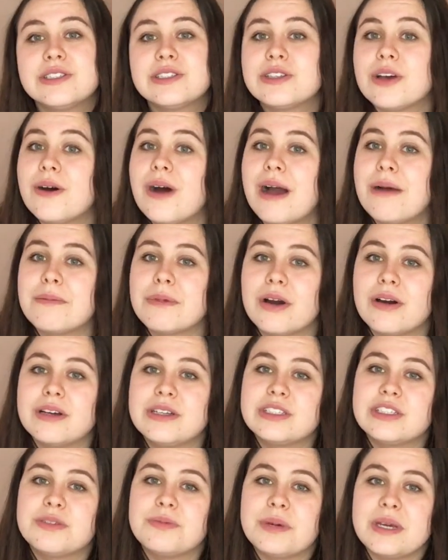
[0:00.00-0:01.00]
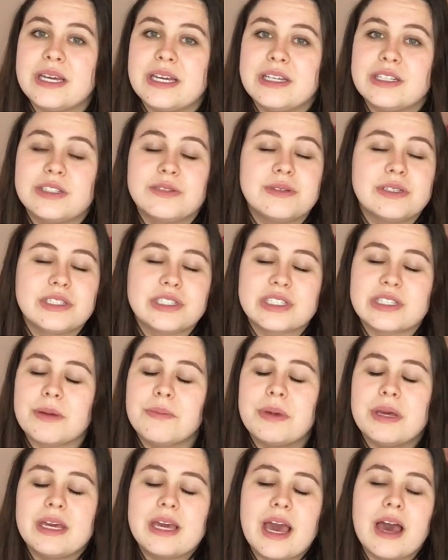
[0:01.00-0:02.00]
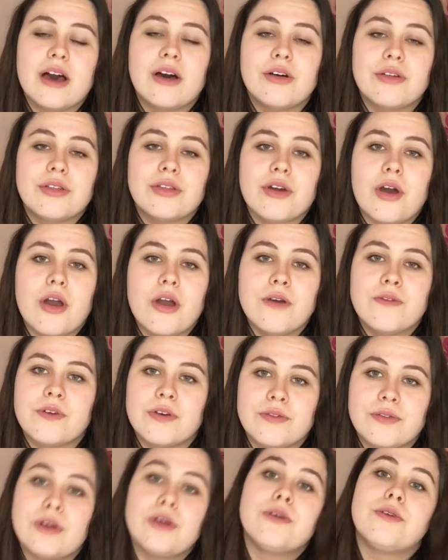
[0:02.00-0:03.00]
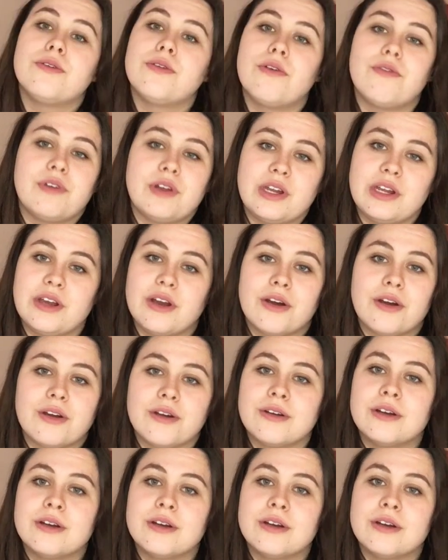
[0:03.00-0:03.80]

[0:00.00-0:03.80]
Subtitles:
So I'm going to be doing just a big health overview video,